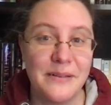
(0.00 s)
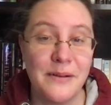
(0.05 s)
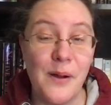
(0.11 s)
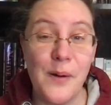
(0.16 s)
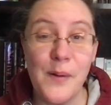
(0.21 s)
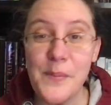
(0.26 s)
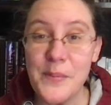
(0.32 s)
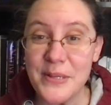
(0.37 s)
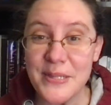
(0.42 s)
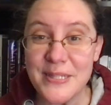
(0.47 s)

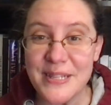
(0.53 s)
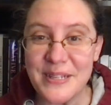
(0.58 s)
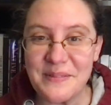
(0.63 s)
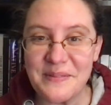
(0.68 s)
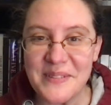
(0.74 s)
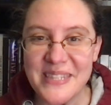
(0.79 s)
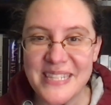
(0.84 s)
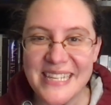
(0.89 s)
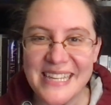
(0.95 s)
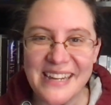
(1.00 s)
Almost done
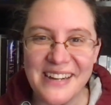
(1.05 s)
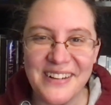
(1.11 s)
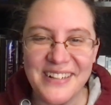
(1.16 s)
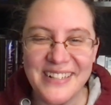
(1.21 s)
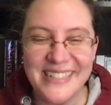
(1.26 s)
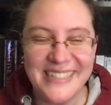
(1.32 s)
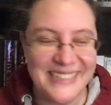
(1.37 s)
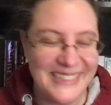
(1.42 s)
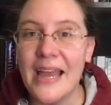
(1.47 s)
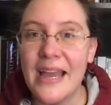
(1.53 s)
with the year.
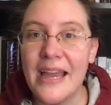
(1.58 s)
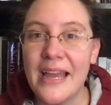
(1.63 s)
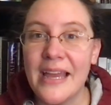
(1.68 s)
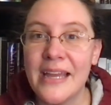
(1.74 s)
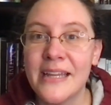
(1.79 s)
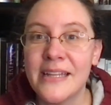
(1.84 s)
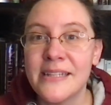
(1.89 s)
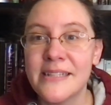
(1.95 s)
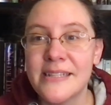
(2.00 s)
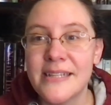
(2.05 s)

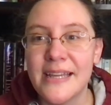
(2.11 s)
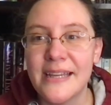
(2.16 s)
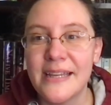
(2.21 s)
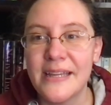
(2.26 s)
And